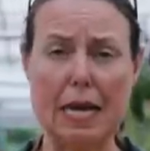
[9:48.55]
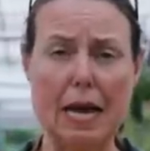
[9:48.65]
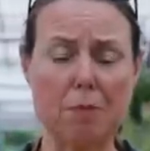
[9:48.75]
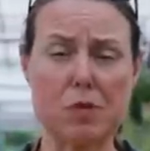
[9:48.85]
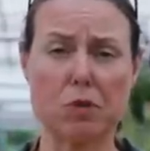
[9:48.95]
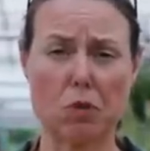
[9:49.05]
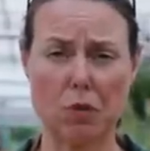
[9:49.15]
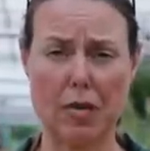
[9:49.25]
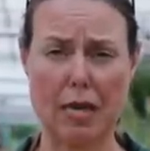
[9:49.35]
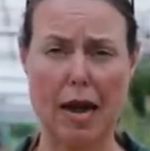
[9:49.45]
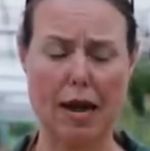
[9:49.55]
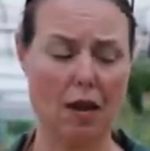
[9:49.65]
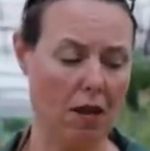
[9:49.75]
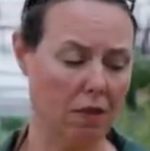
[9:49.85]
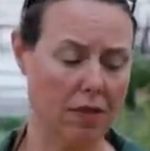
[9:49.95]
Absolutely
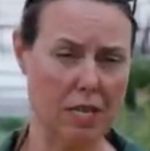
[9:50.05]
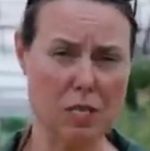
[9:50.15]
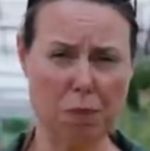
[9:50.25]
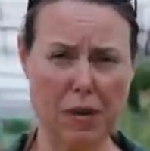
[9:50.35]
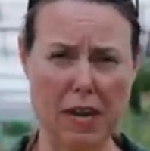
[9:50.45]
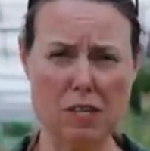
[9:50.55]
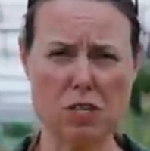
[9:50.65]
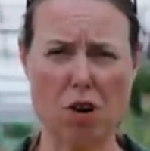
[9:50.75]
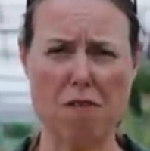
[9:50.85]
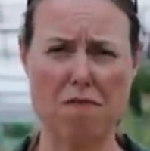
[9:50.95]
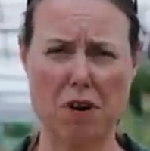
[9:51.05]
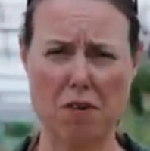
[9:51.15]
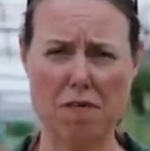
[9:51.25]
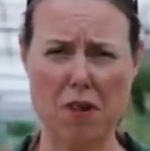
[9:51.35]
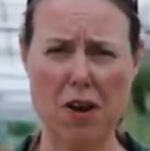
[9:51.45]
not. These plants are
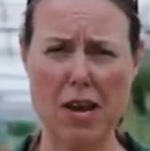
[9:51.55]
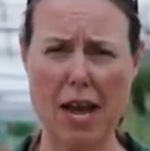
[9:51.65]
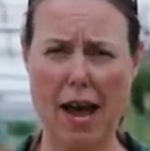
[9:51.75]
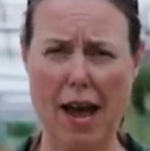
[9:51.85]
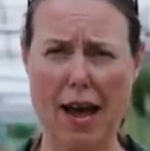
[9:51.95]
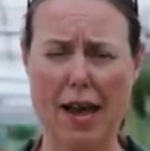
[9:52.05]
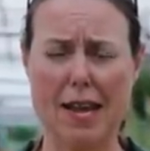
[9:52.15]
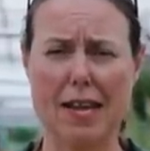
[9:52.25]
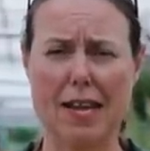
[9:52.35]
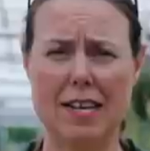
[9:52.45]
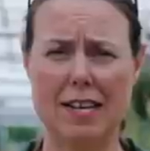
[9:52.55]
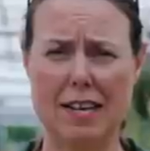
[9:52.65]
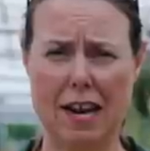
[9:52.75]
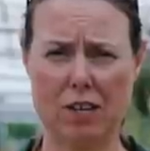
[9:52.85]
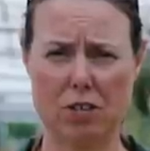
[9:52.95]
very, very high in
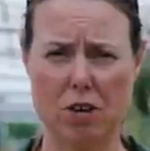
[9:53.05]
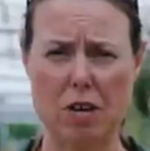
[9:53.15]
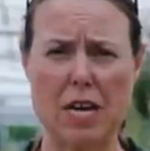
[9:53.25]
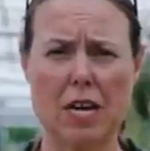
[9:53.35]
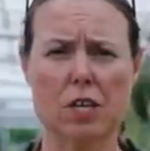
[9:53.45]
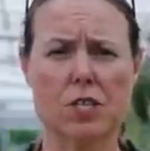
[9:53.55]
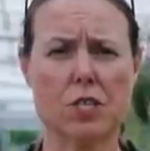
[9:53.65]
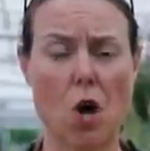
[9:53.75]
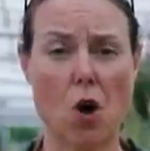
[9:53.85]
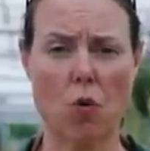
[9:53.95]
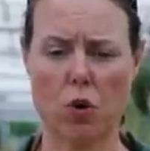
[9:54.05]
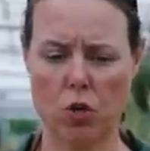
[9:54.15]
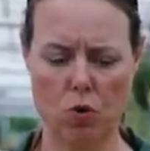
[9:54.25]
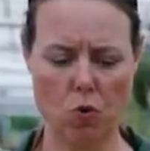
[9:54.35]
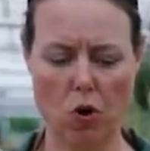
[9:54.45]
nectar. So
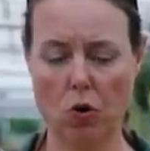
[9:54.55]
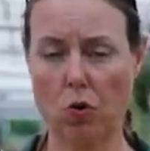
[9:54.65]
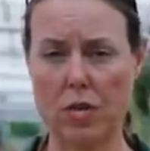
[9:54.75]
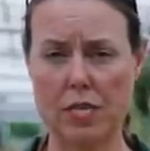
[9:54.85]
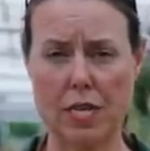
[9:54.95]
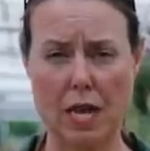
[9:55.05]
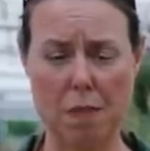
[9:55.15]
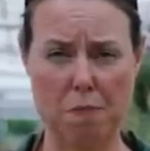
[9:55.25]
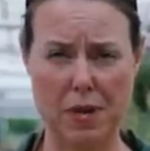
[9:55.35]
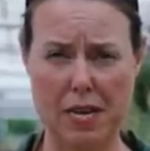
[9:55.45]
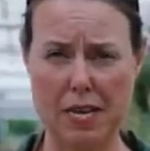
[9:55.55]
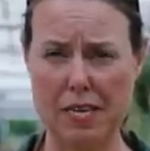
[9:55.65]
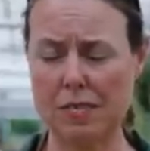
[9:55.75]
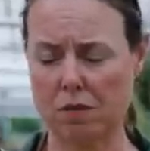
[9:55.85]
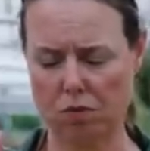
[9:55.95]
you are going to get
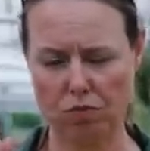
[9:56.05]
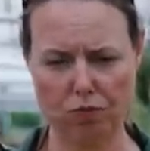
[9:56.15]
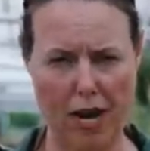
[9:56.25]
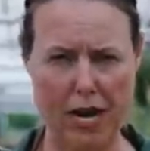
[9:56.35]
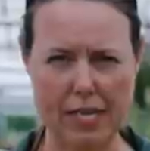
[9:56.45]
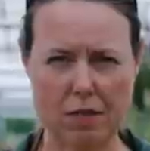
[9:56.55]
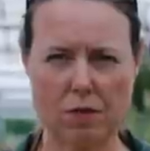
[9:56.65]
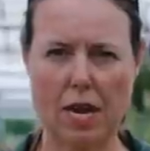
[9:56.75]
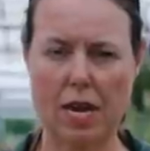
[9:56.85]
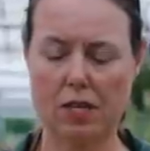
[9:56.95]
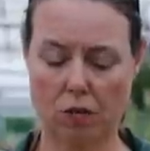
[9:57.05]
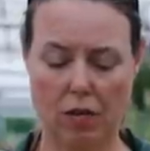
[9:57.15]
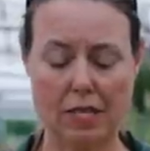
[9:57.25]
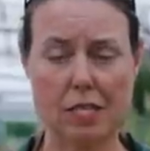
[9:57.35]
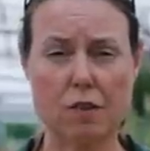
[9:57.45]
bees, great, okay? So
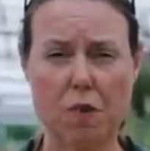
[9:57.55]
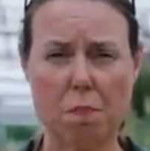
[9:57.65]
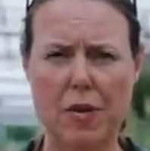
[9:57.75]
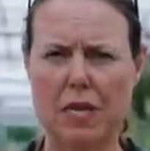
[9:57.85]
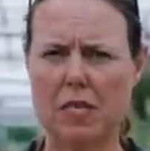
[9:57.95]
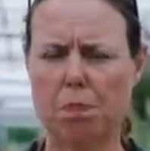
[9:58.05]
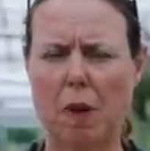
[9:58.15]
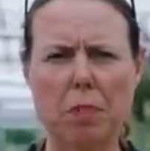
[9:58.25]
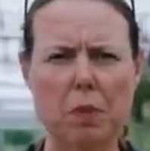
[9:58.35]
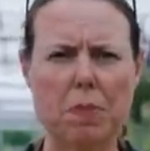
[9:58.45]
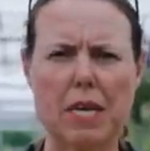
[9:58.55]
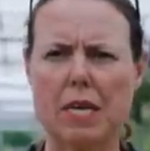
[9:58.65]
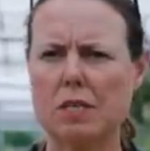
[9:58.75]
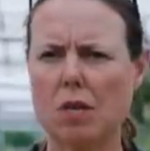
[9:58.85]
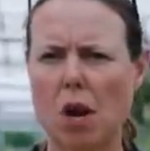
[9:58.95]
lots of different bees,
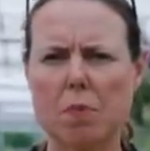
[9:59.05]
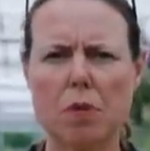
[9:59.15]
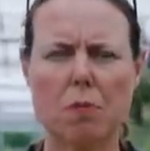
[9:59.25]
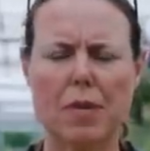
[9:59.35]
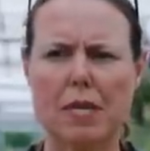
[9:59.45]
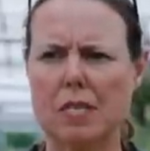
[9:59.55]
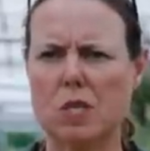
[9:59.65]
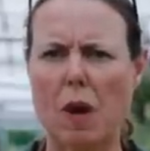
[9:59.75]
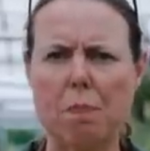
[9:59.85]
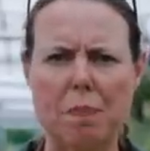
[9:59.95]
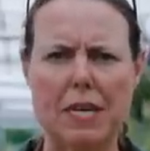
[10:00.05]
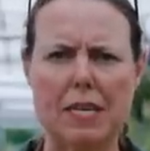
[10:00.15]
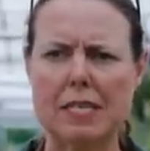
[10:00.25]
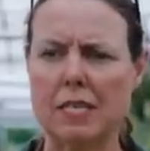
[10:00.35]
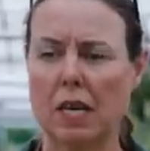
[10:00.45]
bumblebees, carpenter bees, sweat
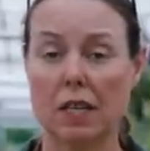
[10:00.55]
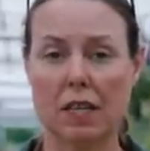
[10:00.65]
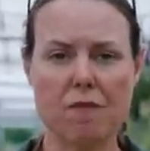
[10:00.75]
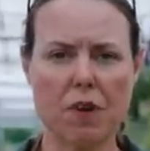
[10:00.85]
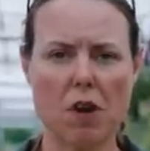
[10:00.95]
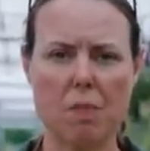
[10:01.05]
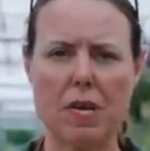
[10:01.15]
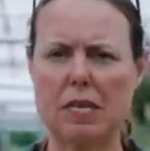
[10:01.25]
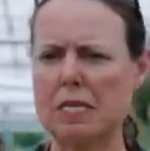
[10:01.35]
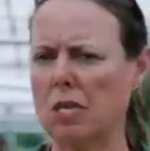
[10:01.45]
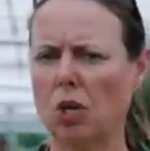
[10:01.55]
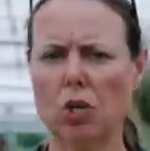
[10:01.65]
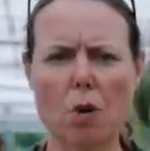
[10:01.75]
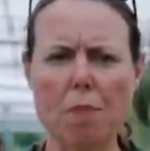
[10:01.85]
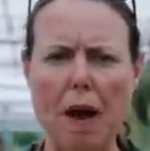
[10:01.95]
bees, leafcutter bees, no